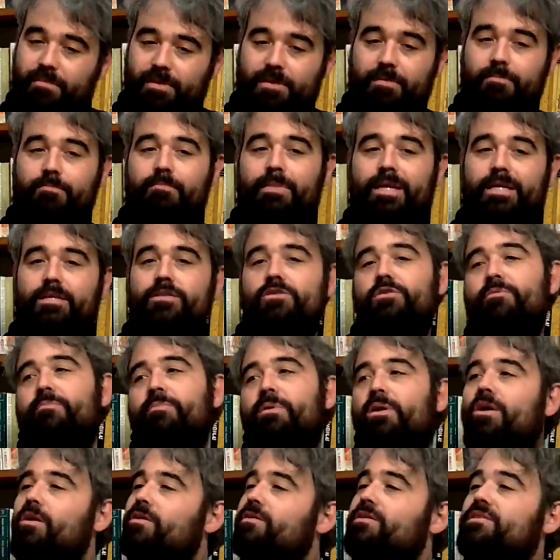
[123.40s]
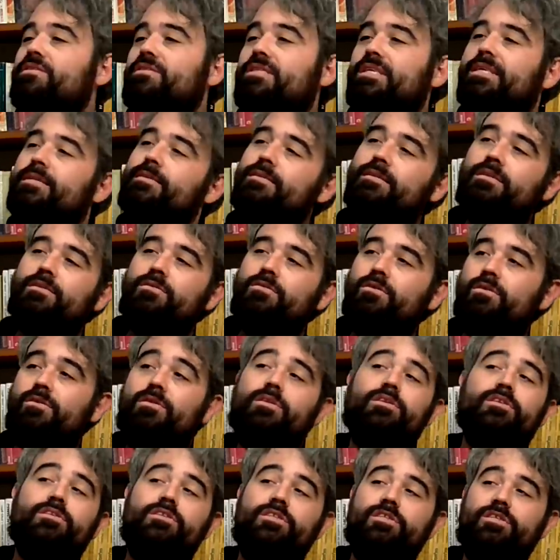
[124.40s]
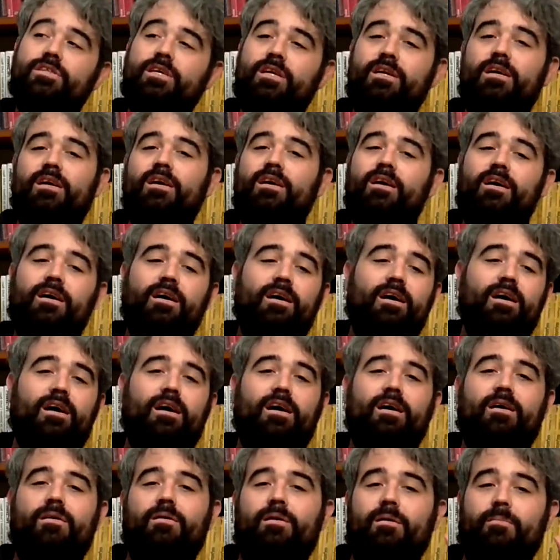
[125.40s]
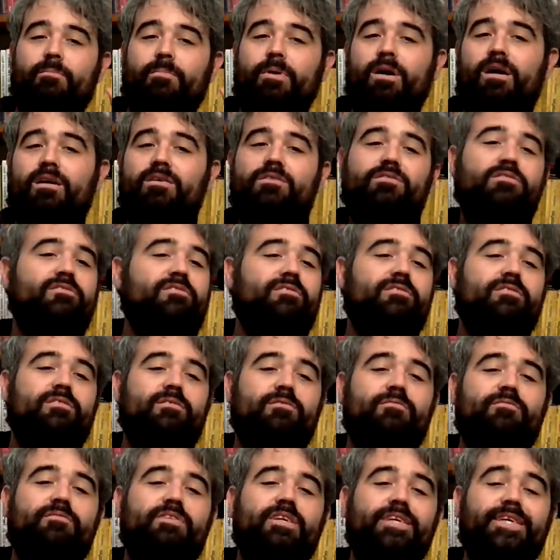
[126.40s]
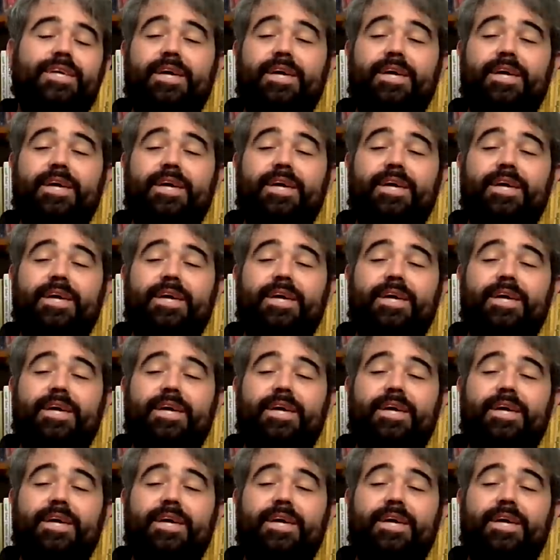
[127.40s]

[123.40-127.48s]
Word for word: the major plot is that the Dornish are a part of the